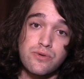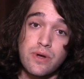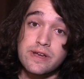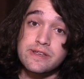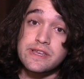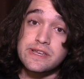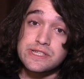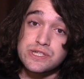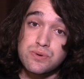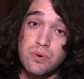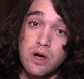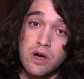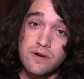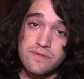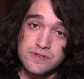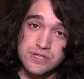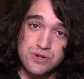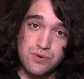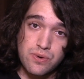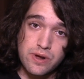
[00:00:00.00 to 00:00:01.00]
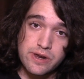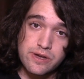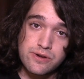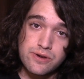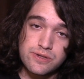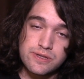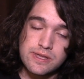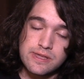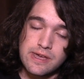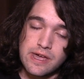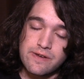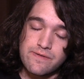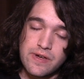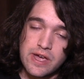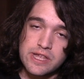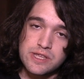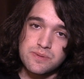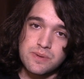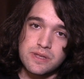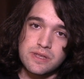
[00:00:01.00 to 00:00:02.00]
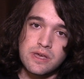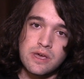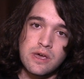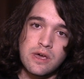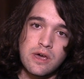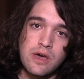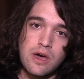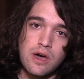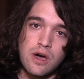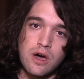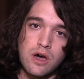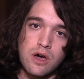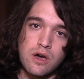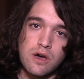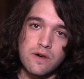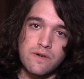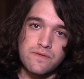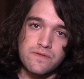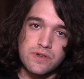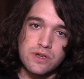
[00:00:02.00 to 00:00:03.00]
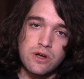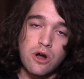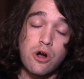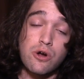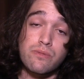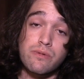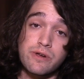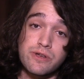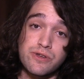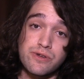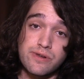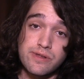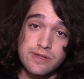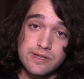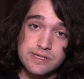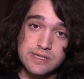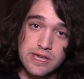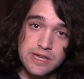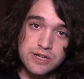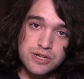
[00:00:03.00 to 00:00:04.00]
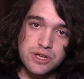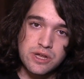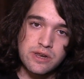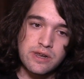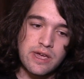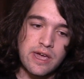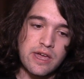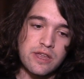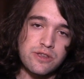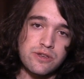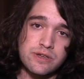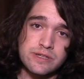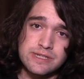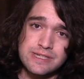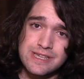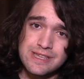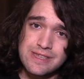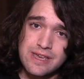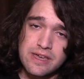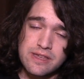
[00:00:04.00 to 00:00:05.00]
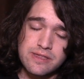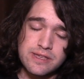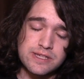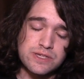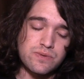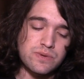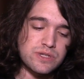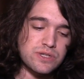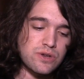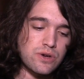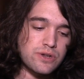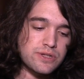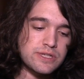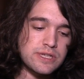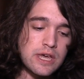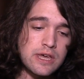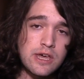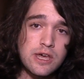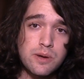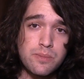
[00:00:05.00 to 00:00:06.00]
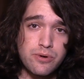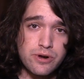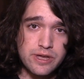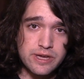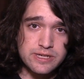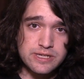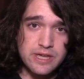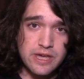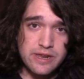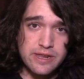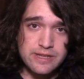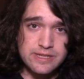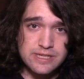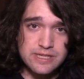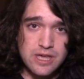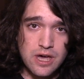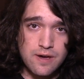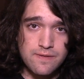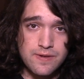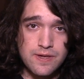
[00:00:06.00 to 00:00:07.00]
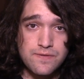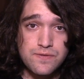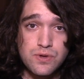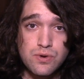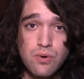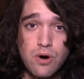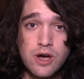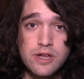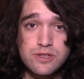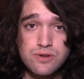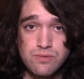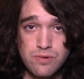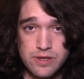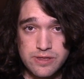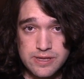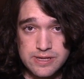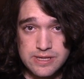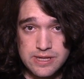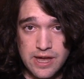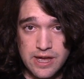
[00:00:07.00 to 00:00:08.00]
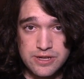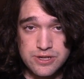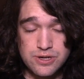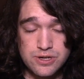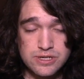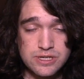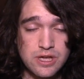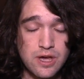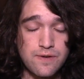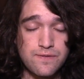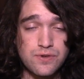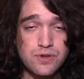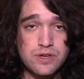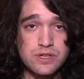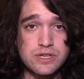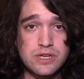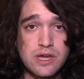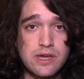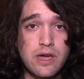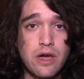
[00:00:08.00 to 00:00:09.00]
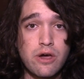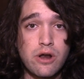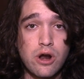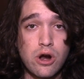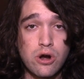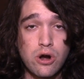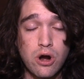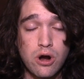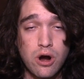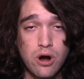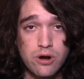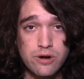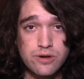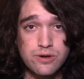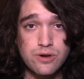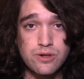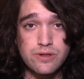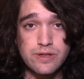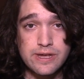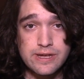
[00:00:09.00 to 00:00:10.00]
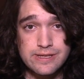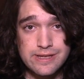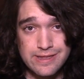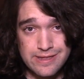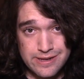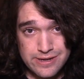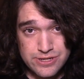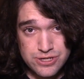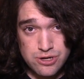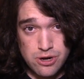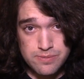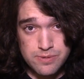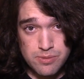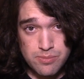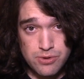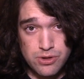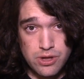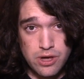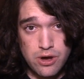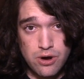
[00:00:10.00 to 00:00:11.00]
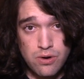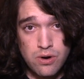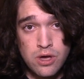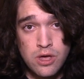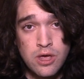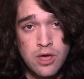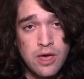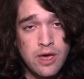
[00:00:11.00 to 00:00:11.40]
DirectX 12 is critical to the advancement of hardware utilization, and you can see that in these results. Pretty exciting stuff. If you want to run this test yourself, you can check out our article linked in the description below.